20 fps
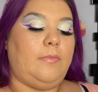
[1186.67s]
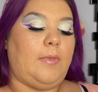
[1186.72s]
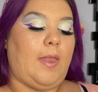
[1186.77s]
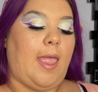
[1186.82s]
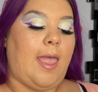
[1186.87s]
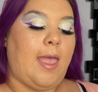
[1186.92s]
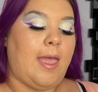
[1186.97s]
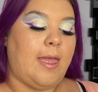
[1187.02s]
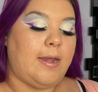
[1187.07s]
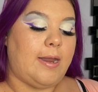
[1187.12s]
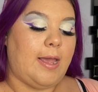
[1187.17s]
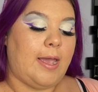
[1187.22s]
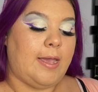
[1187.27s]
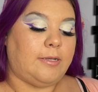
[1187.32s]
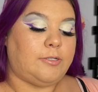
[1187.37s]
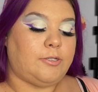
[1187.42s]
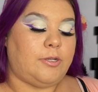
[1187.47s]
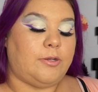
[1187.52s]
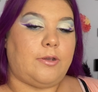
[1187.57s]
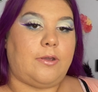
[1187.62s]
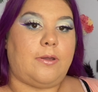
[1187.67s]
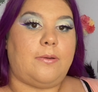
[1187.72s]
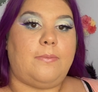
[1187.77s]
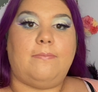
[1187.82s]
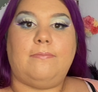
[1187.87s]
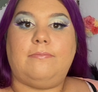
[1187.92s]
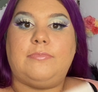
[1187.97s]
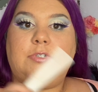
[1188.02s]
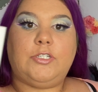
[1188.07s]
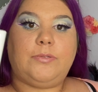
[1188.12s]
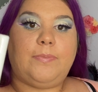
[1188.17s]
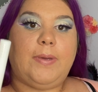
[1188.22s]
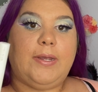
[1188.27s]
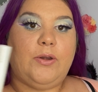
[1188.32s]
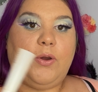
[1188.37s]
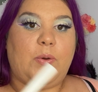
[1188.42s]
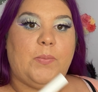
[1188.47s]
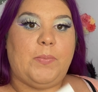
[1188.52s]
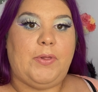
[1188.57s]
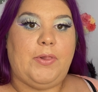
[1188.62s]
And I took just my
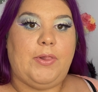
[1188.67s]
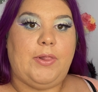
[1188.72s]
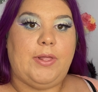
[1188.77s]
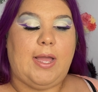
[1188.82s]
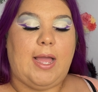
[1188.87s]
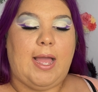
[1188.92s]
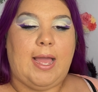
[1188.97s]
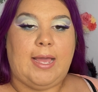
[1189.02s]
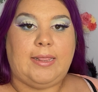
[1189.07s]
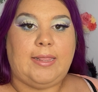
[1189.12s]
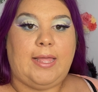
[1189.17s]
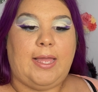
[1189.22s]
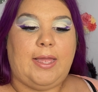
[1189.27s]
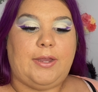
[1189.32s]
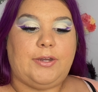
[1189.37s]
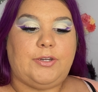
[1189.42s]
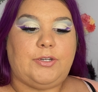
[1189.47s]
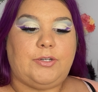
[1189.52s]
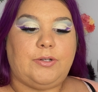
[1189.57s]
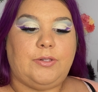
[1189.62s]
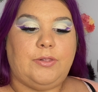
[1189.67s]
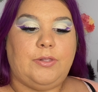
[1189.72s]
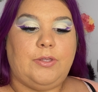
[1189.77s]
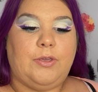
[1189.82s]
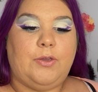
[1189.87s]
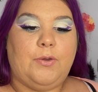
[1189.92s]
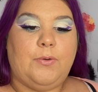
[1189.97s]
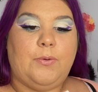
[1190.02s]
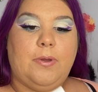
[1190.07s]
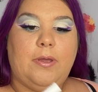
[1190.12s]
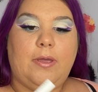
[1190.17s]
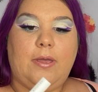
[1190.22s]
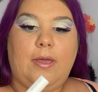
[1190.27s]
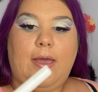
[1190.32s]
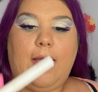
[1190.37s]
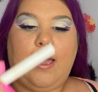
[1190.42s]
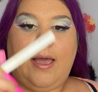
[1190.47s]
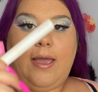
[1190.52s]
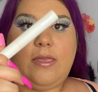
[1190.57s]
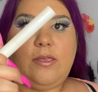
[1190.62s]
normal eyelash glue.
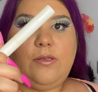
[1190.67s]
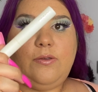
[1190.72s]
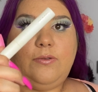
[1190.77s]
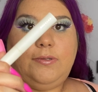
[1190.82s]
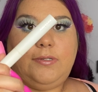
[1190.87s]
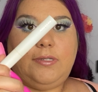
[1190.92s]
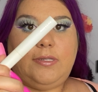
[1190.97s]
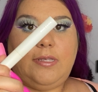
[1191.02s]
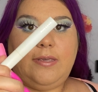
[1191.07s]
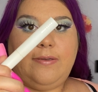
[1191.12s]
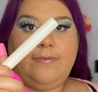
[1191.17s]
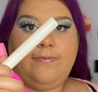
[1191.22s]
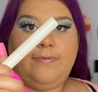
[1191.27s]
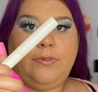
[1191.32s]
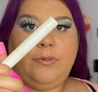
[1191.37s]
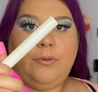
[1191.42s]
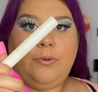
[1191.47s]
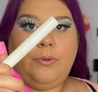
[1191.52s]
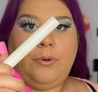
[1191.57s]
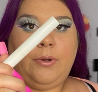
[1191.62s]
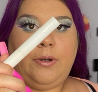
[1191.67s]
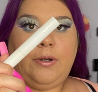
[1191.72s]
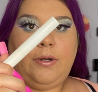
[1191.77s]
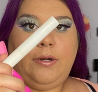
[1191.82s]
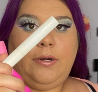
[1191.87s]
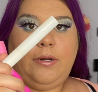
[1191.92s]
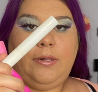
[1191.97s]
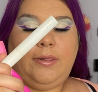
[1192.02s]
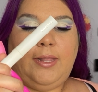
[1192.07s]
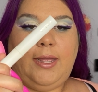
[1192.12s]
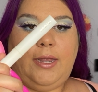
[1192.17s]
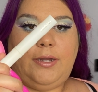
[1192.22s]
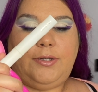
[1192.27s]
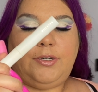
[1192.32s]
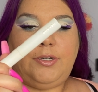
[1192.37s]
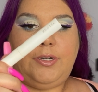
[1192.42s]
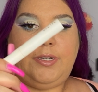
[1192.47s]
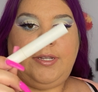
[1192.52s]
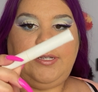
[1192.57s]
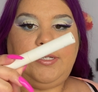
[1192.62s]
I used the Velour lash
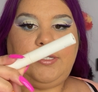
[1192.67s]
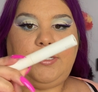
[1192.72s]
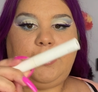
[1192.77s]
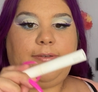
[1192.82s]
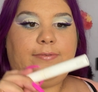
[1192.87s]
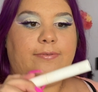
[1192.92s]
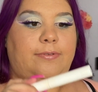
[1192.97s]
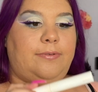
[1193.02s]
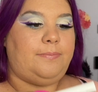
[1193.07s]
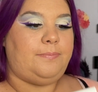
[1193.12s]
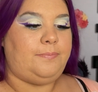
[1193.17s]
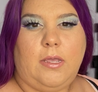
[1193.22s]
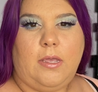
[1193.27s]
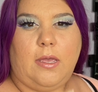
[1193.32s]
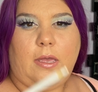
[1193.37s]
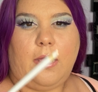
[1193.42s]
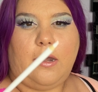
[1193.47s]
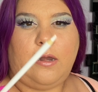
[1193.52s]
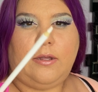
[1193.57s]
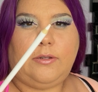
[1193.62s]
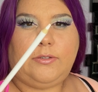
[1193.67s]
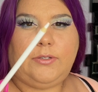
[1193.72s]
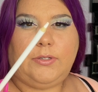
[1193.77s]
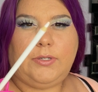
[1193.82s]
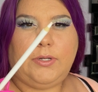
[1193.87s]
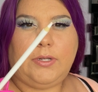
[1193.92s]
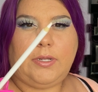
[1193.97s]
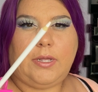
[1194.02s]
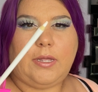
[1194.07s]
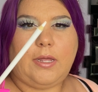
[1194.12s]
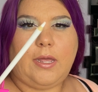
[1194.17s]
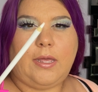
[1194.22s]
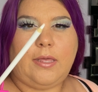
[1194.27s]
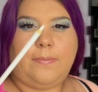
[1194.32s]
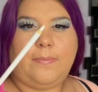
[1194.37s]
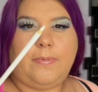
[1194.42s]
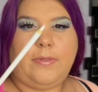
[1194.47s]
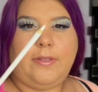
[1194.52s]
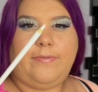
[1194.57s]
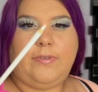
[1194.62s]
adhesive. And I also took, I
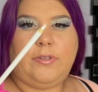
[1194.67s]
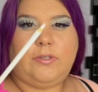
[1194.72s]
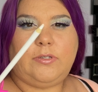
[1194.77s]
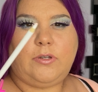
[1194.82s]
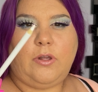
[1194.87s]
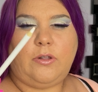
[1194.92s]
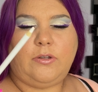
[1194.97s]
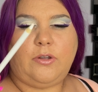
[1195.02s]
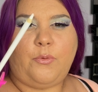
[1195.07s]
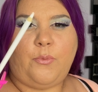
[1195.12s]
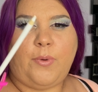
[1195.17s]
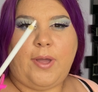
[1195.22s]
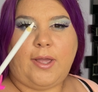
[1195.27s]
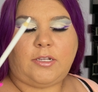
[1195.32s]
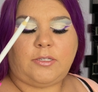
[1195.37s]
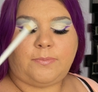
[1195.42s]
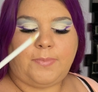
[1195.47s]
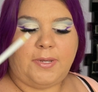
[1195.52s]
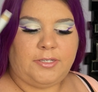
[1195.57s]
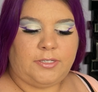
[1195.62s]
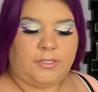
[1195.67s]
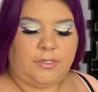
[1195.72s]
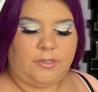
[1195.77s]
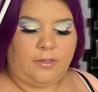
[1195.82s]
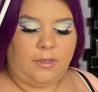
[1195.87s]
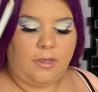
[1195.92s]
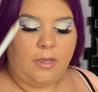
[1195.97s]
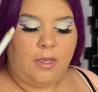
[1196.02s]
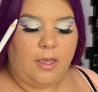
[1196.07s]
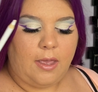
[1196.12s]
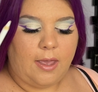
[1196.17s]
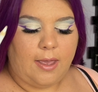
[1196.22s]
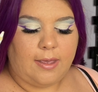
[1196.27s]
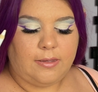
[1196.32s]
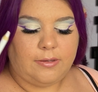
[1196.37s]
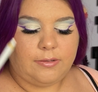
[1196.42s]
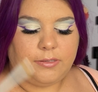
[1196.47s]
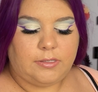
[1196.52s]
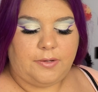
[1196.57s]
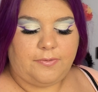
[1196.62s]
believe this is called a wax pencil. I
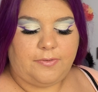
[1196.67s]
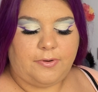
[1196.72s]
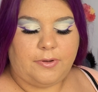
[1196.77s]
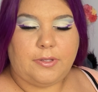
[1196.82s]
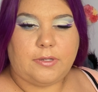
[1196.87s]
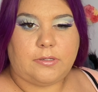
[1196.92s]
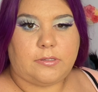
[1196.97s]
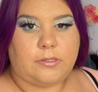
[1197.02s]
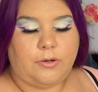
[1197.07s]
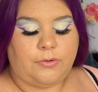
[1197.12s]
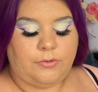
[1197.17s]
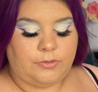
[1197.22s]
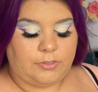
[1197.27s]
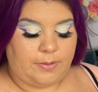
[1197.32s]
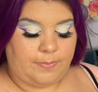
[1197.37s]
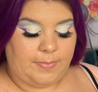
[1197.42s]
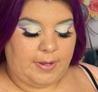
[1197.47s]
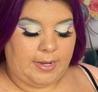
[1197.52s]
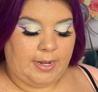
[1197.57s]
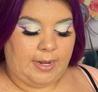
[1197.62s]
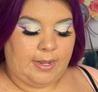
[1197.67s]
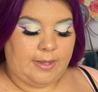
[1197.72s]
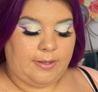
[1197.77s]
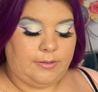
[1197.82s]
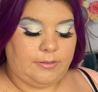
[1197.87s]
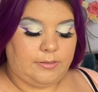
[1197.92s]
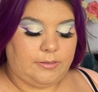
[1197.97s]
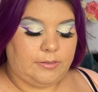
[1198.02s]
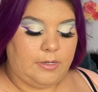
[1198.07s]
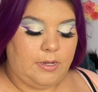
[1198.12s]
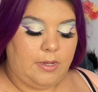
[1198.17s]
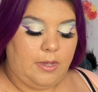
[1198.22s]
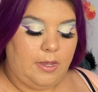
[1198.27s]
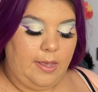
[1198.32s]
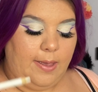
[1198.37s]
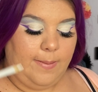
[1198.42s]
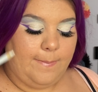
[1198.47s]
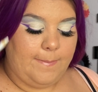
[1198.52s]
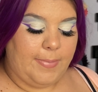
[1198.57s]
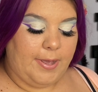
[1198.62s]
used it for the stones on my nails.
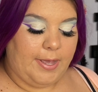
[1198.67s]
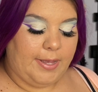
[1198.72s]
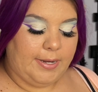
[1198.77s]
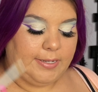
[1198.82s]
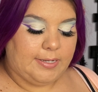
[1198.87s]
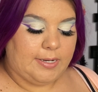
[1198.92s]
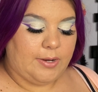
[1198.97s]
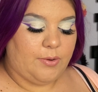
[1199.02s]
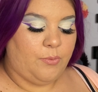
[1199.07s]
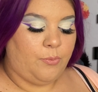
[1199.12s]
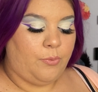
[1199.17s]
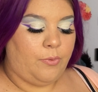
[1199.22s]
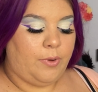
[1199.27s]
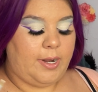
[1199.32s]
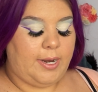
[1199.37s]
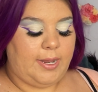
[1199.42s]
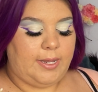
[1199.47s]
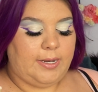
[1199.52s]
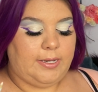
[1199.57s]
But what I